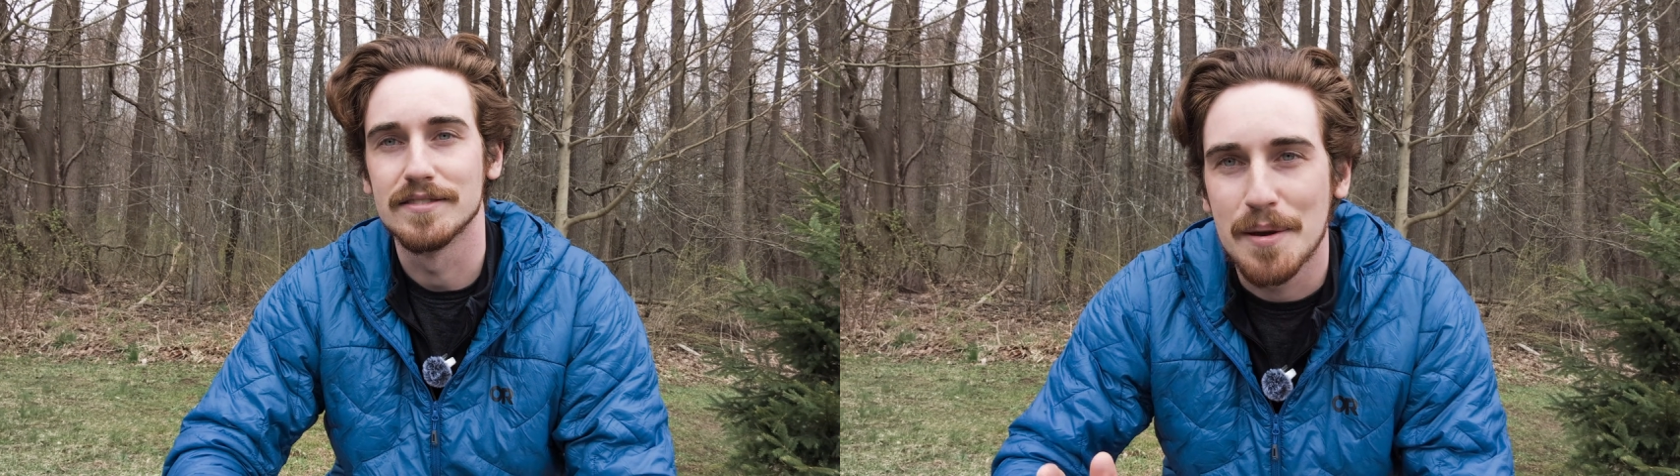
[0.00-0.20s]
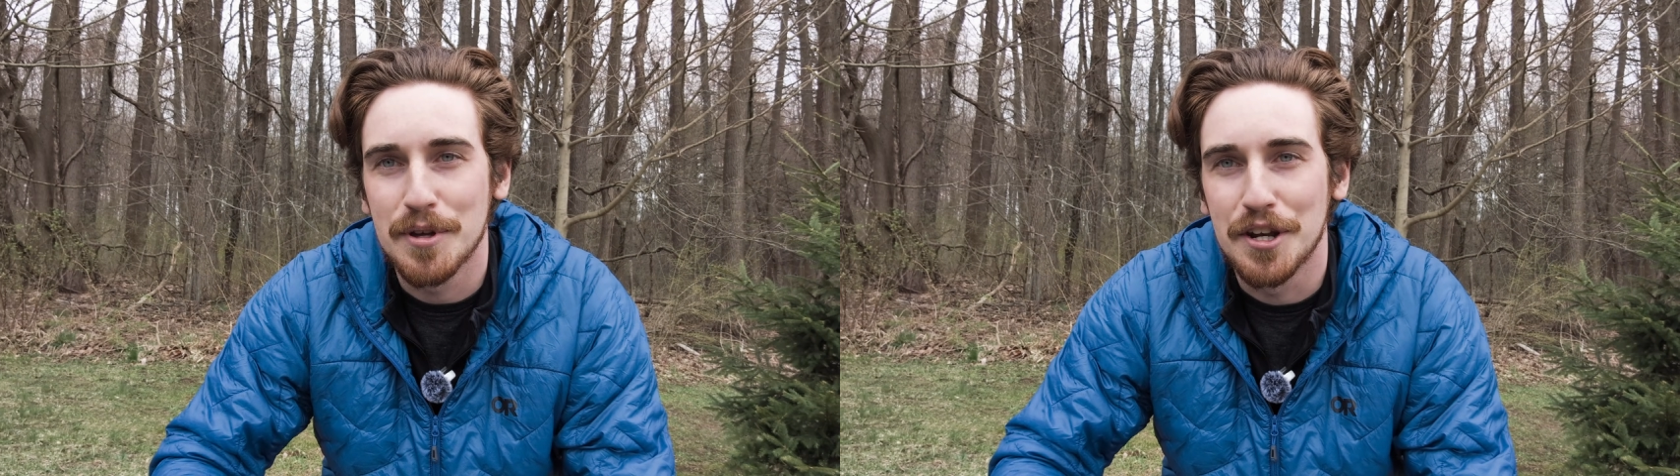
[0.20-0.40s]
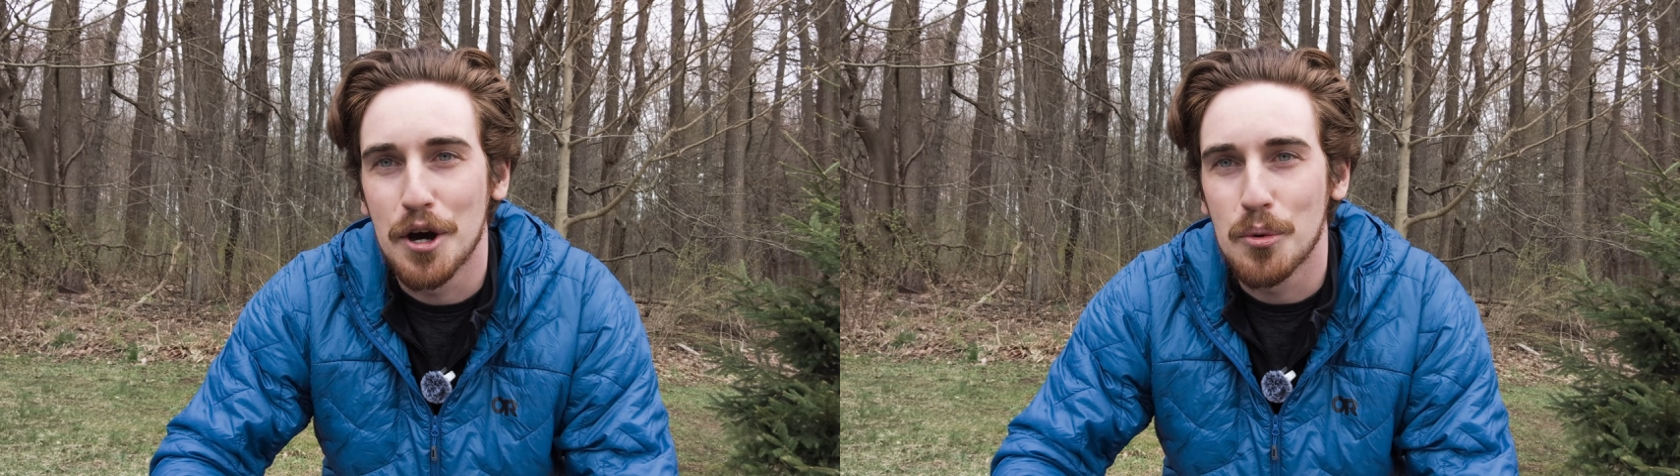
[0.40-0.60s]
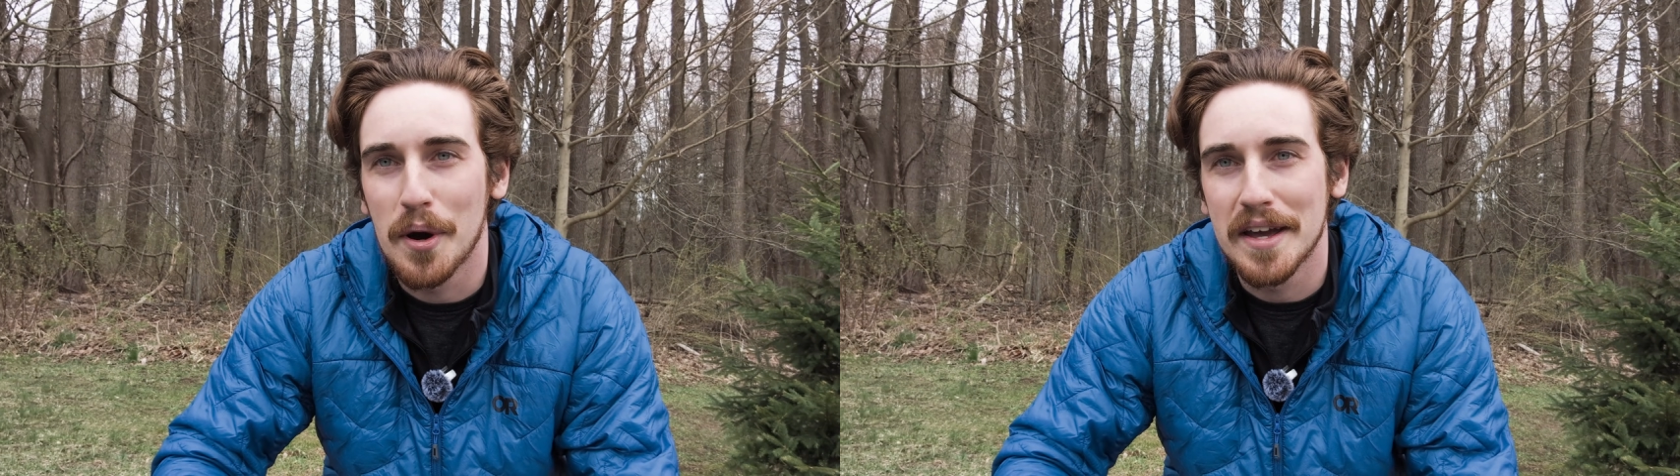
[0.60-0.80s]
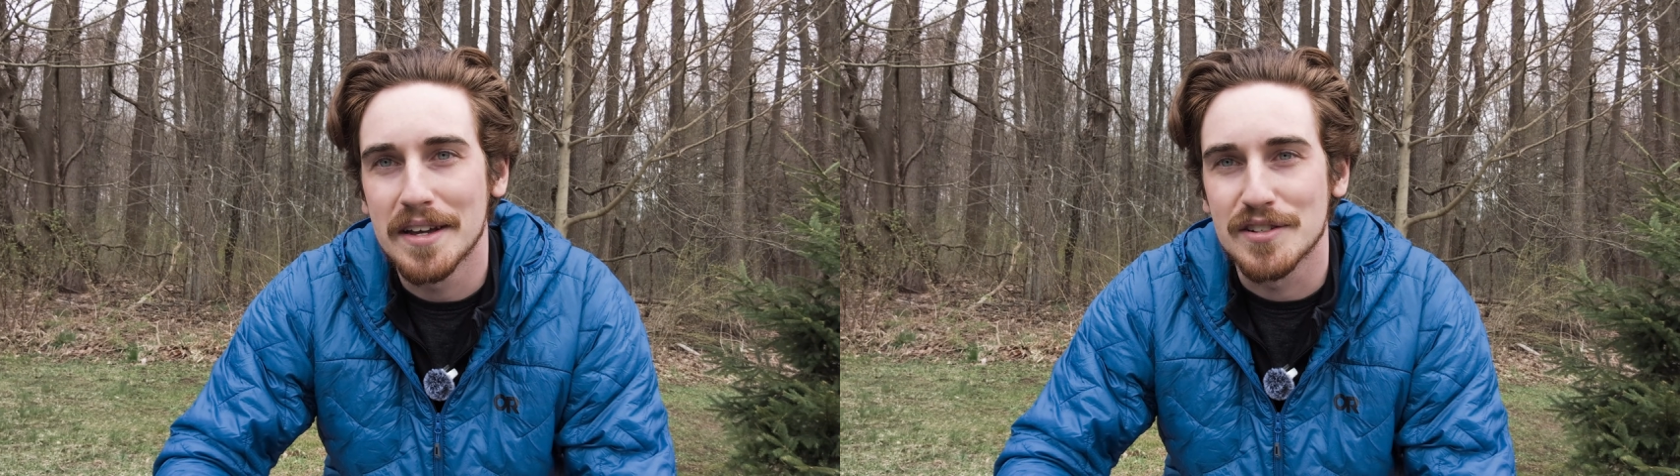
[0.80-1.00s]
I am in no
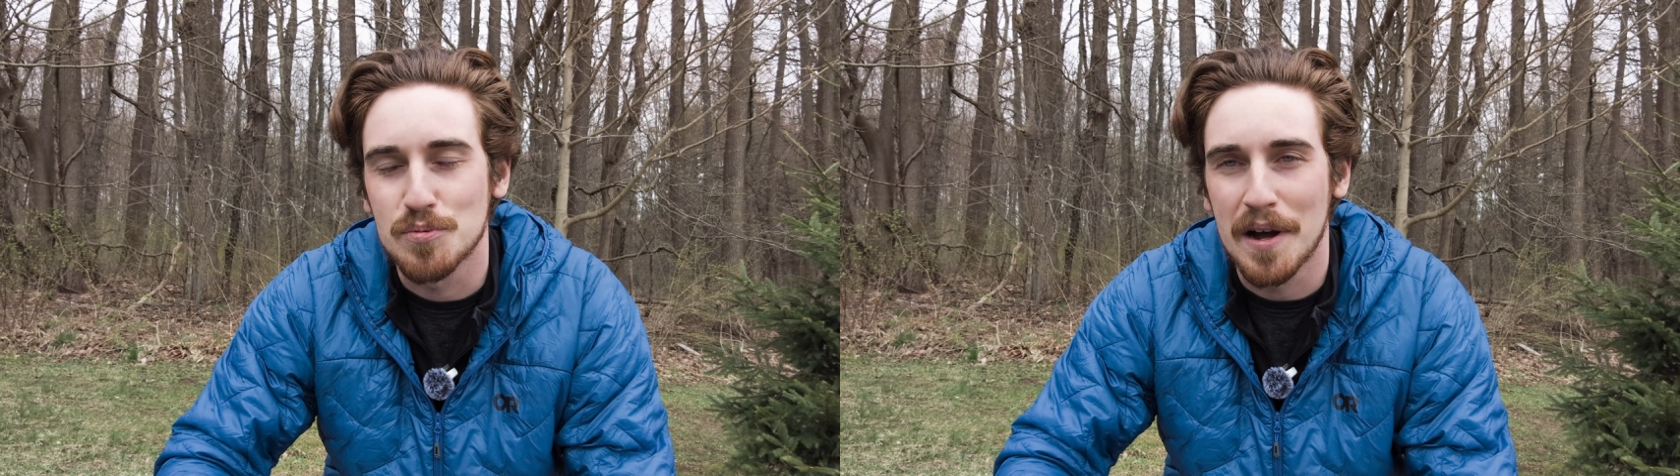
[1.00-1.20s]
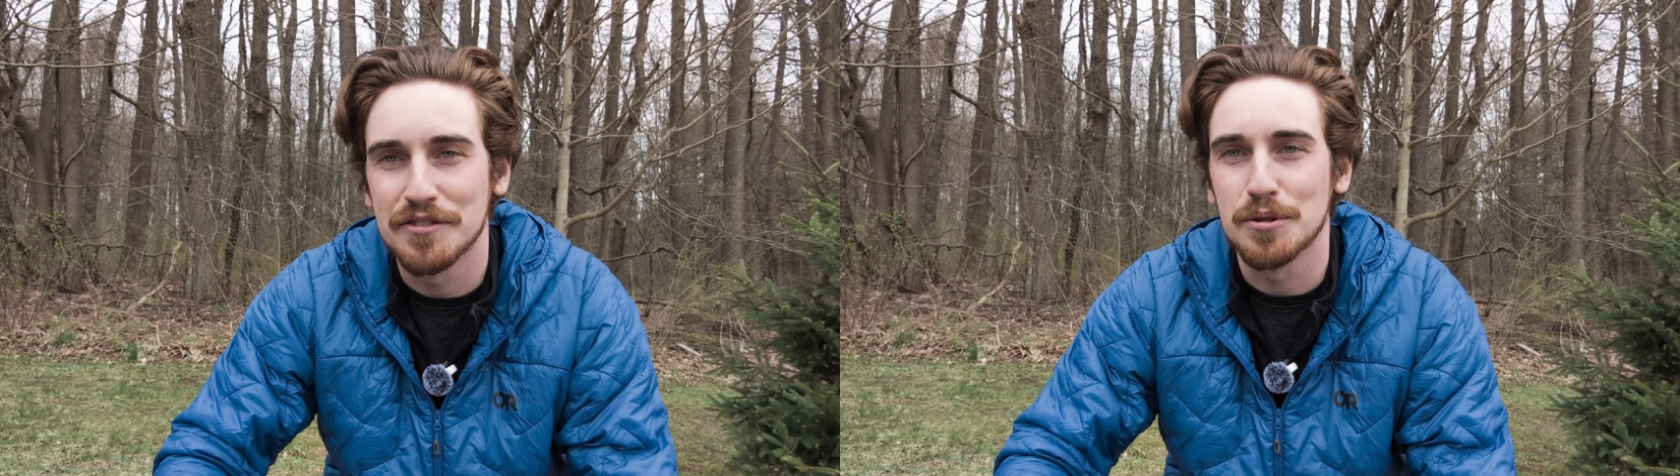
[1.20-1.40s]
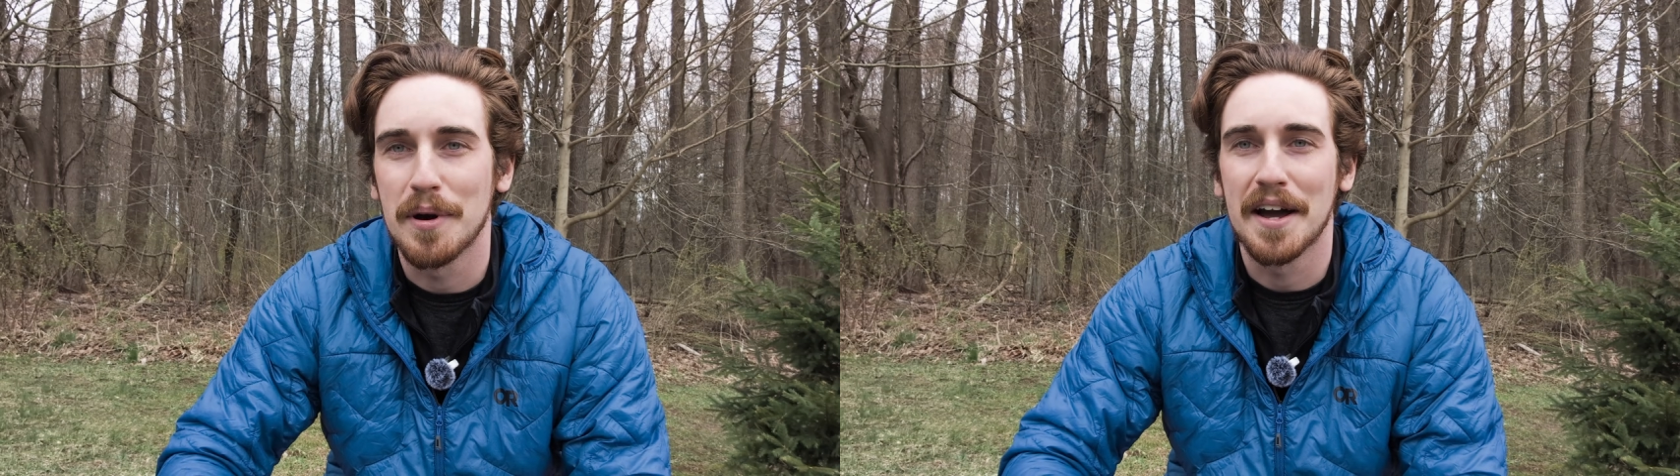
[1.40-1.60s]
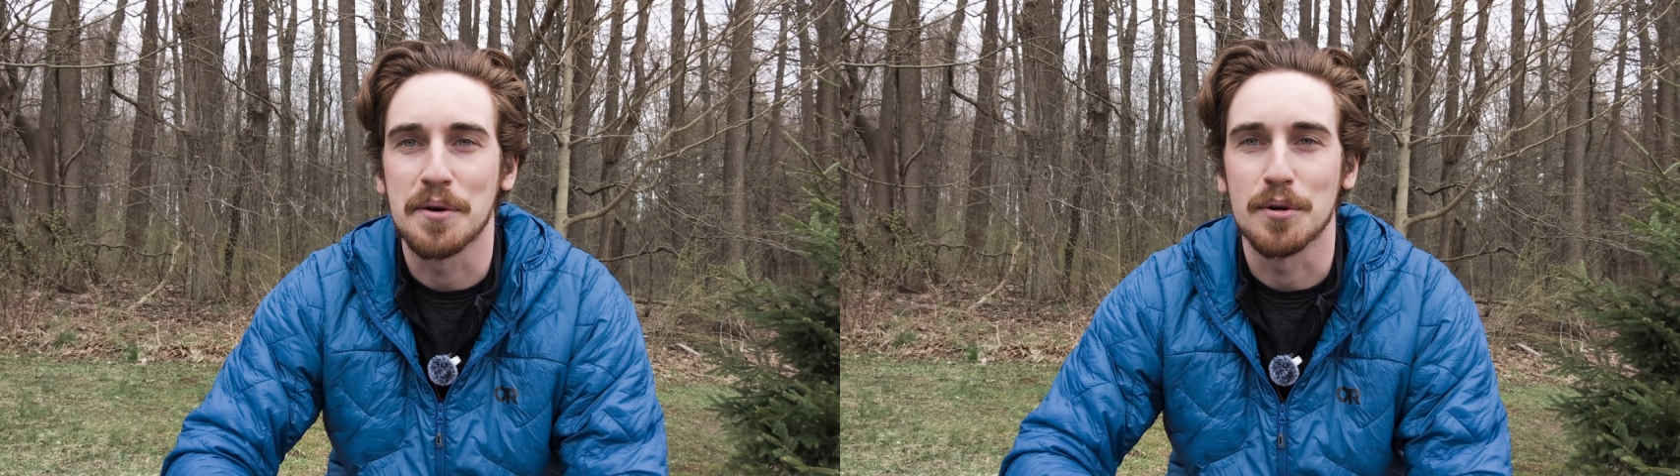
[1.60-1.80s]
way sponsored by